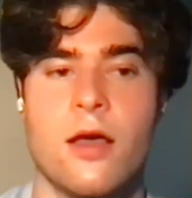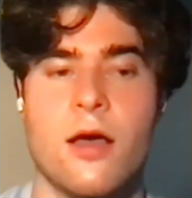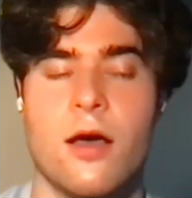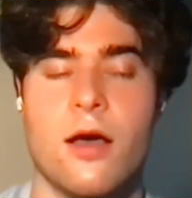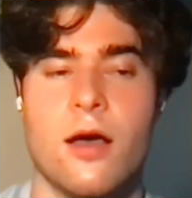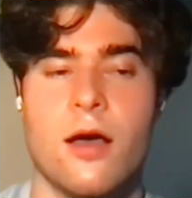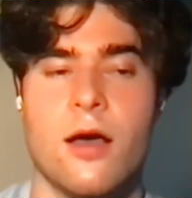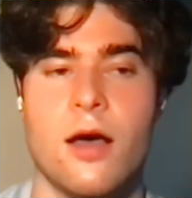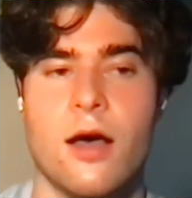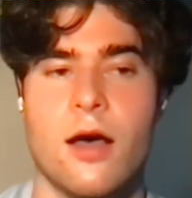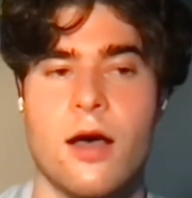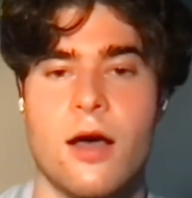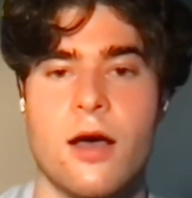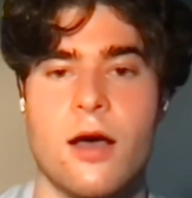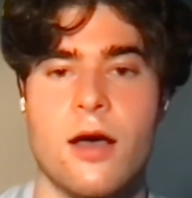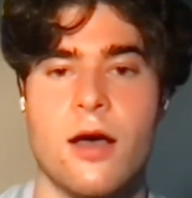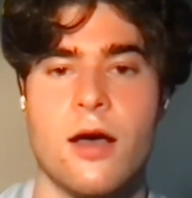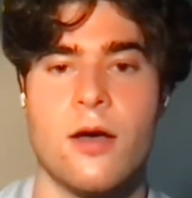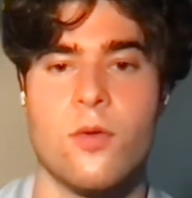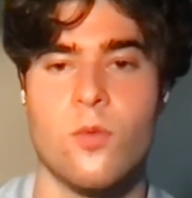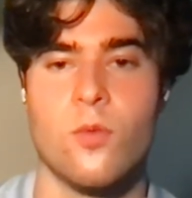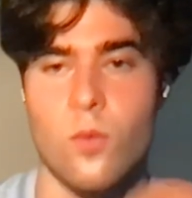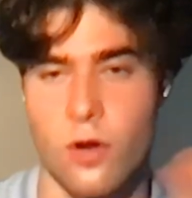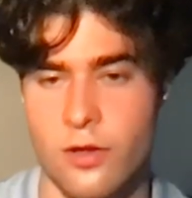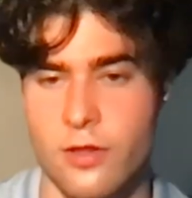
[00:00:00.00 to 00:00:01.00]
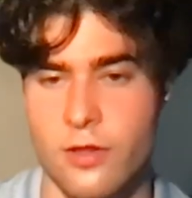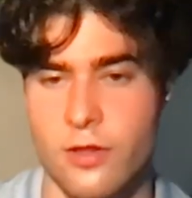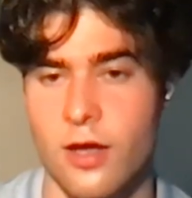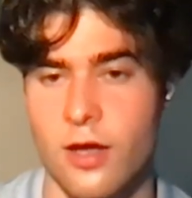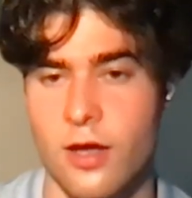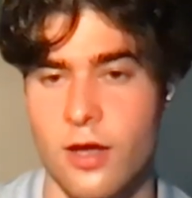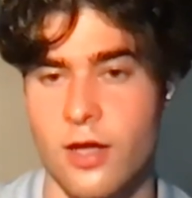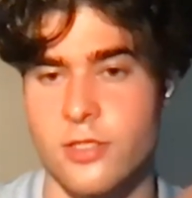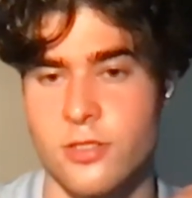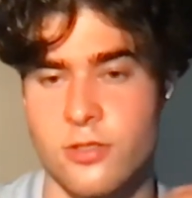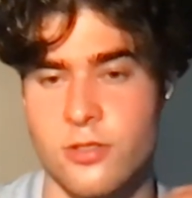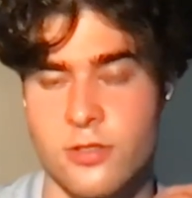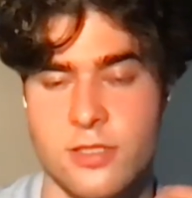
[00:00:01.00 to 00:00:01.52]
what are the odds
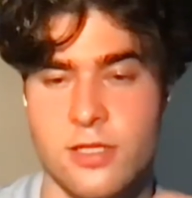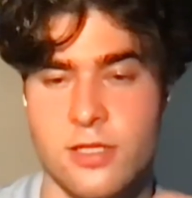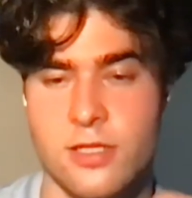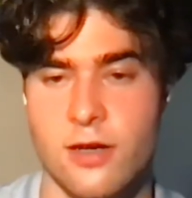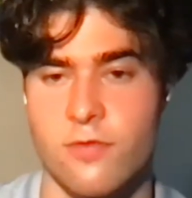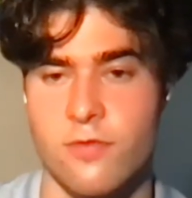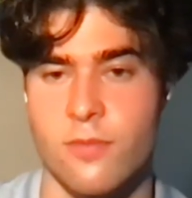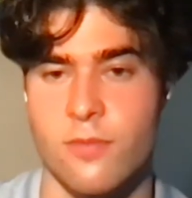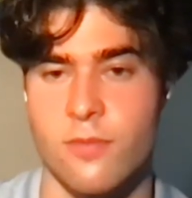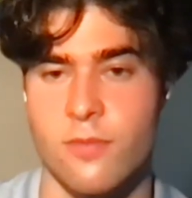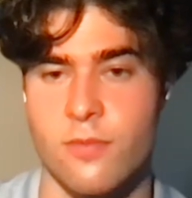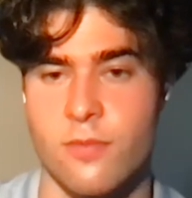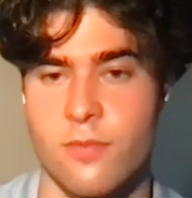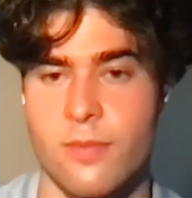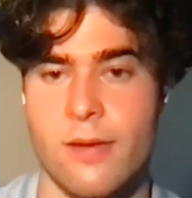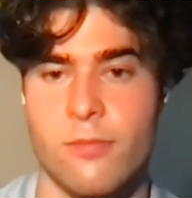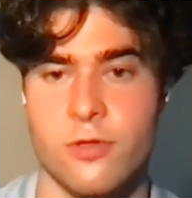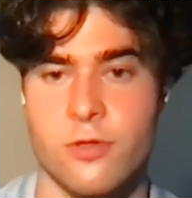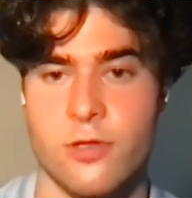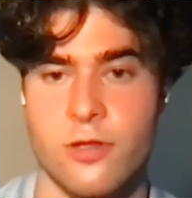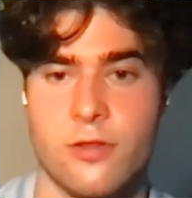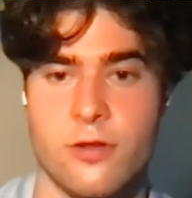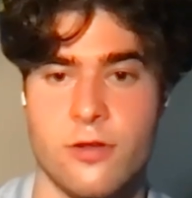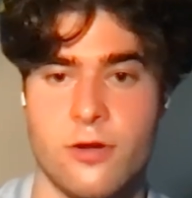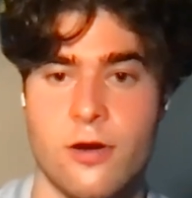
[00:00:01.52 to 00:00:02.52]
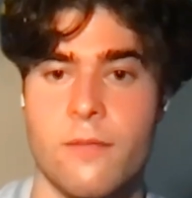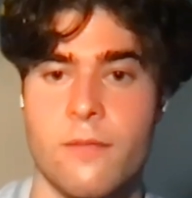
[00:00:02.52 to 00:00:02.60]
you're descended from Edward III?